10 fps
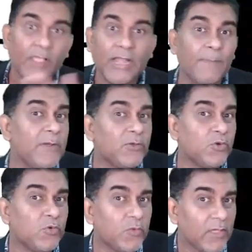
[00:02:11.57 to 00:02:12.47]
Number
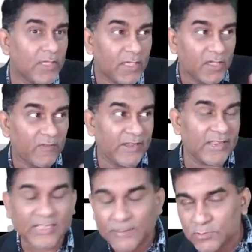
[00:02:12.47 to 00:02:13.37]
2, when
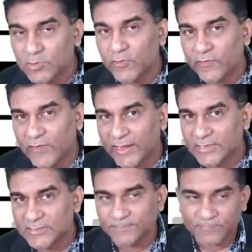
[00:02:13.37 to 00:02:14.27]
it comes to
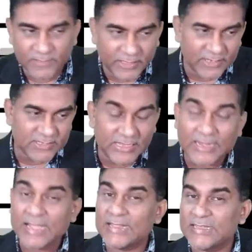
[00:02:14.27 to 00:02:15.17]
fat, there is
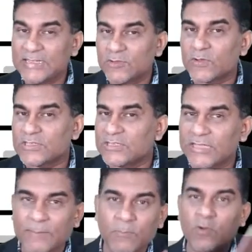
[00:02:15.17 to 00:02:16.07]
another question
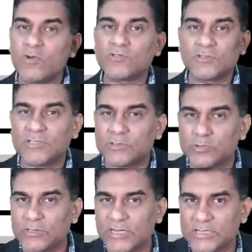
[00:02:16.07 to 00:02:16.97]
that most of the
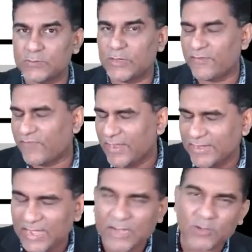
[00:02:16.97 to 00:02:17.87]
students will
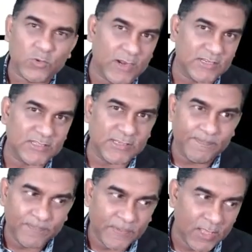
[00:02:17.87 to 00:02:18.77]
find hard to answer.
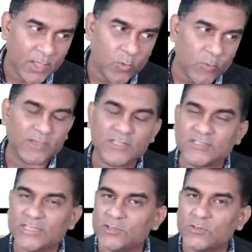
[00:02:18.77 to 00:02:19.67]
What is
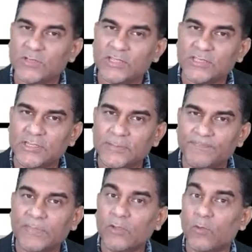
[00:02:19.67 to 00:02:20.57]
saturated?
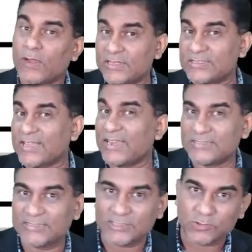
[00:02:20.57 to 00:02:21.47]
What is
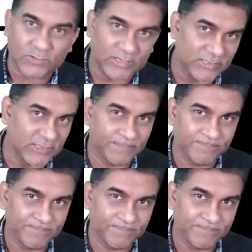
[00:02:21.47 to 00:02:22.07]
unsaturated?